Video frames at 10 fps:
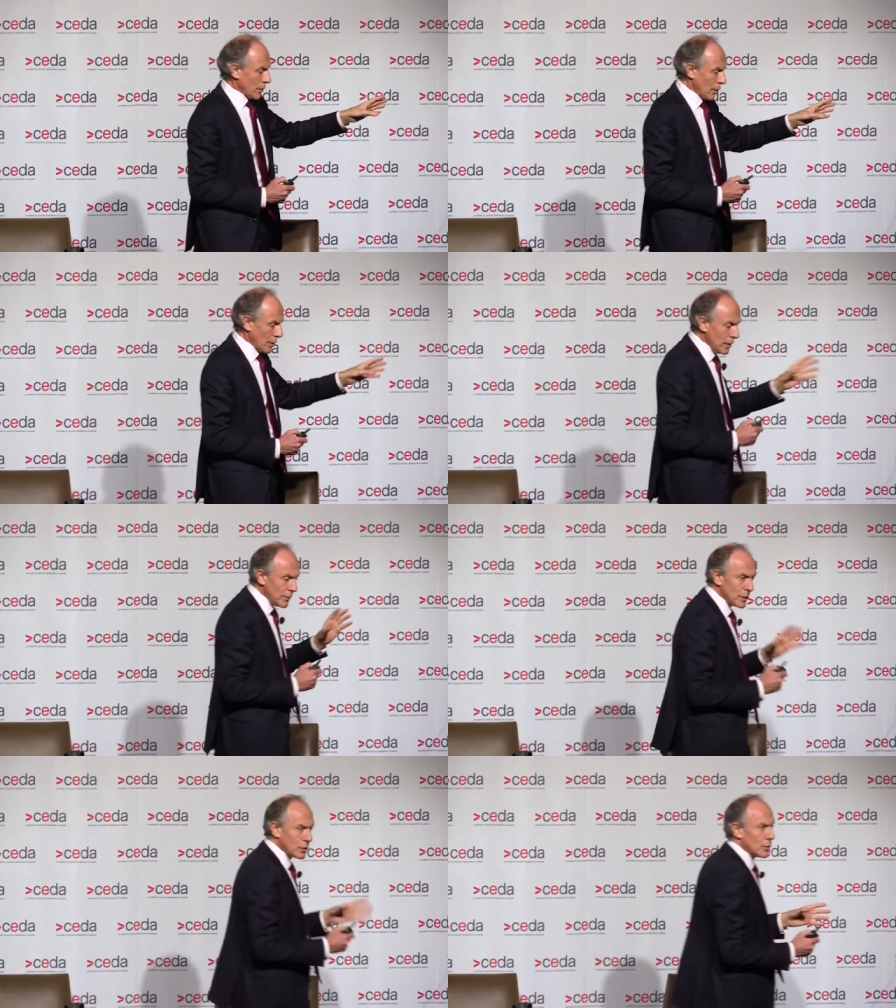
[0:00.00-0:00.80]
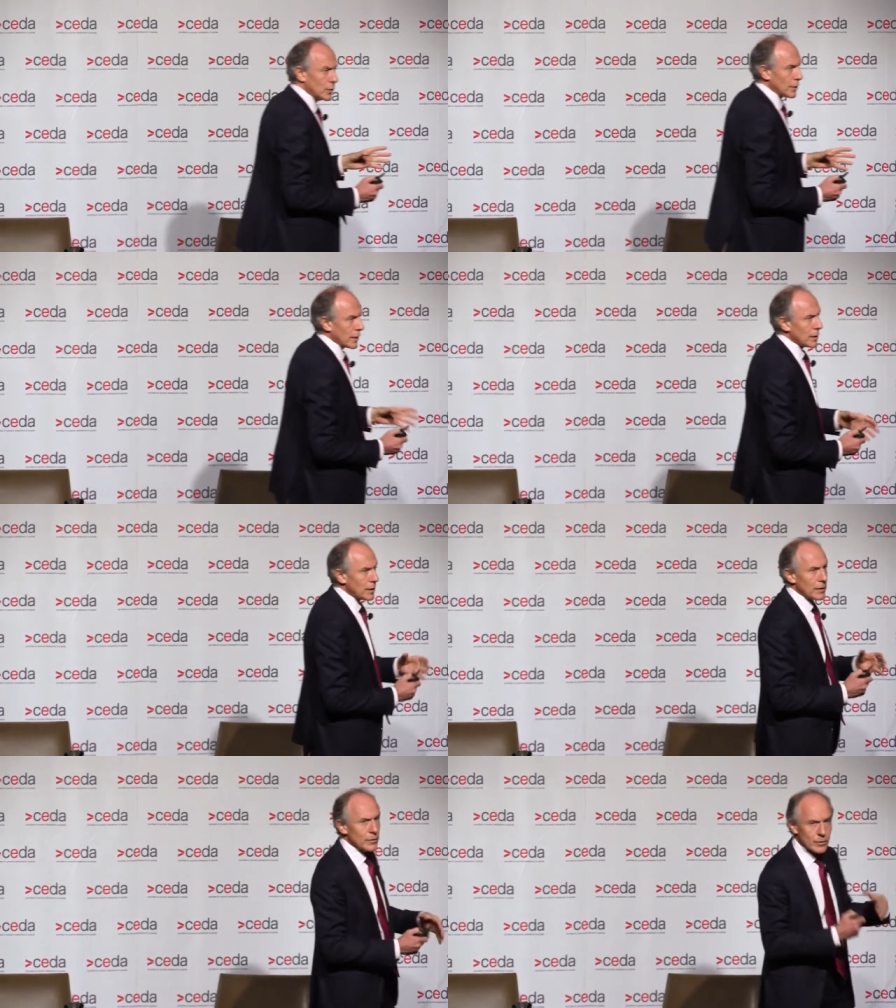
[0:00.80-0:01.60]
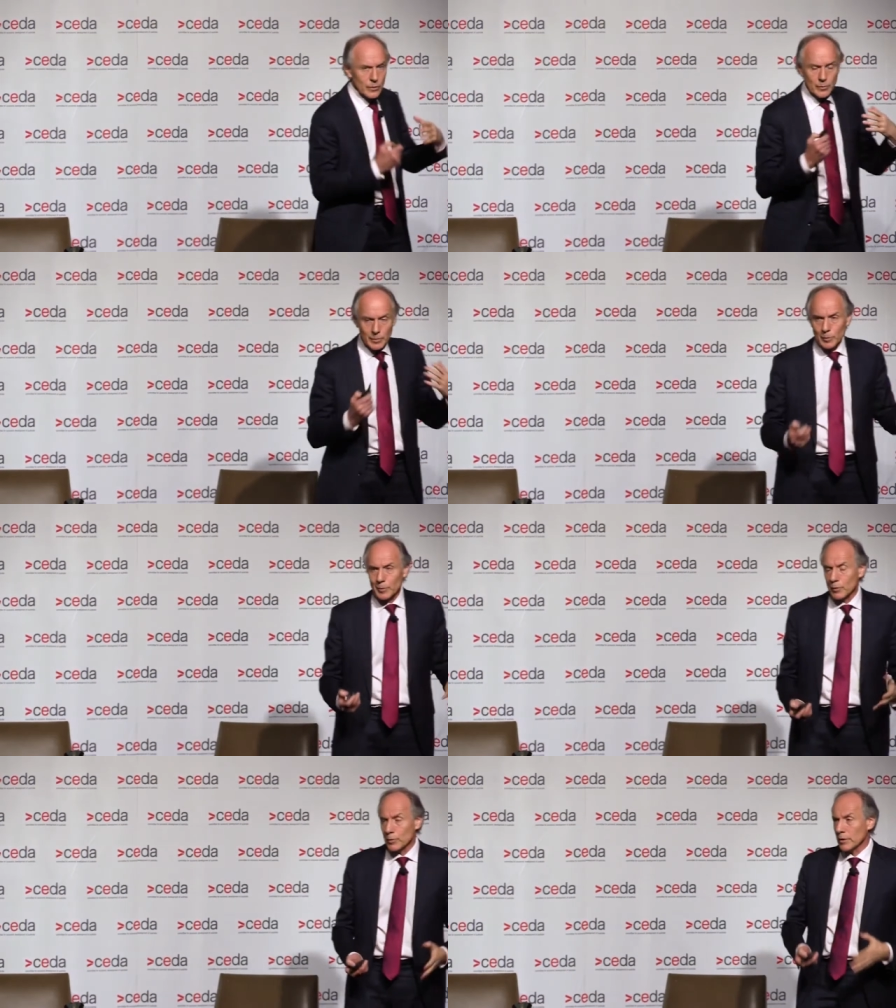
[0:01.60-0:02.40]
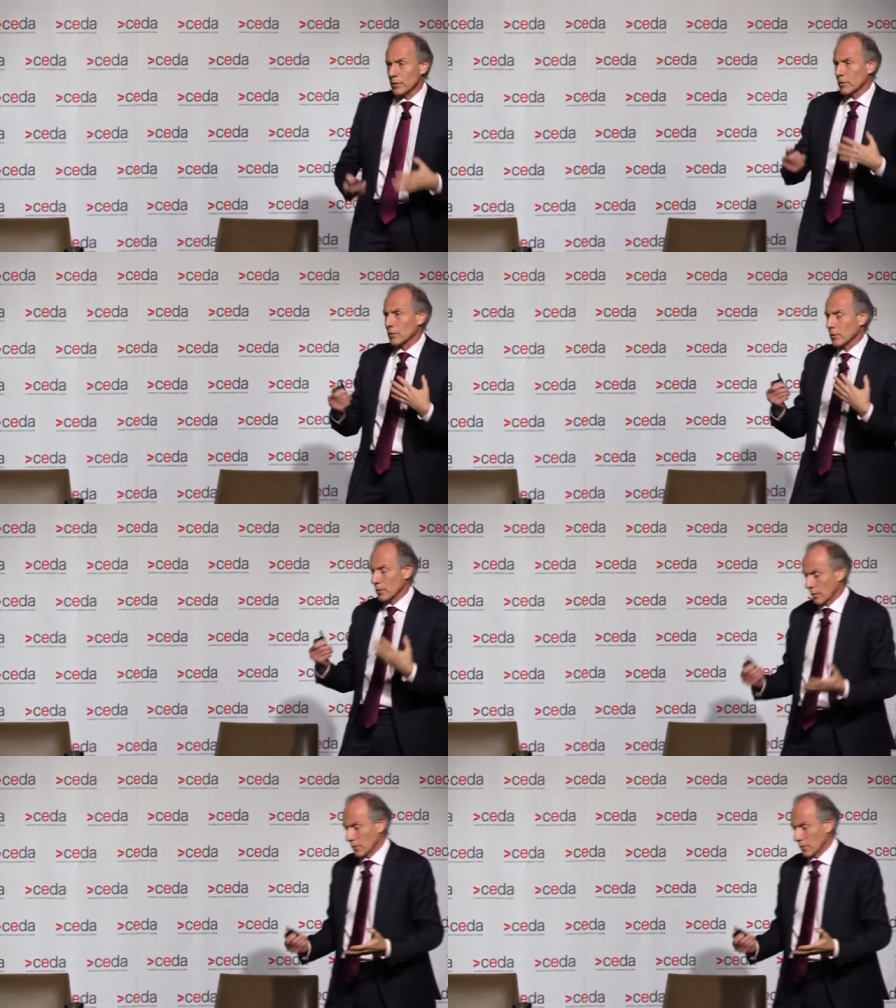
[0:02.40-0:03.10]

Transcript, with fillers: So in Victoria, and this is a Melbourne audience,